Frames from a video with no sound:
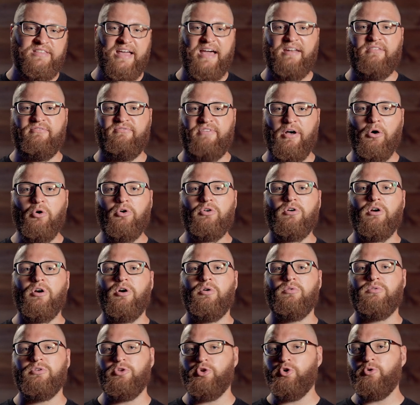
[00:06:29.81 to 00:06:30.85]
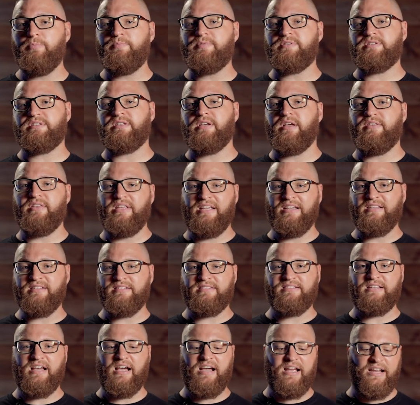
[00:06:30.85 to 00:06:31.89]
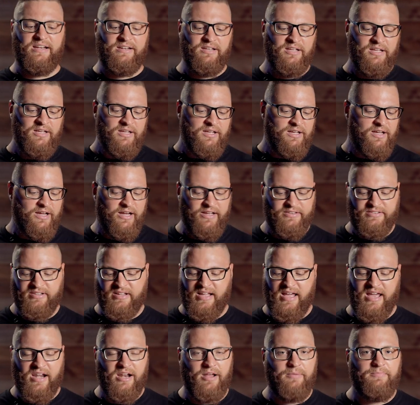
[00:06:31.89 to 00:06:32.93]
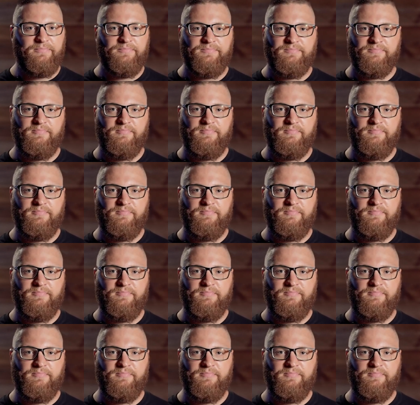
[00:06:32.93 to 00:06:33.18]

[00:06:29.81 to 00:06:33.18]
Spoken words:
that Velcro loops on the inside to kind of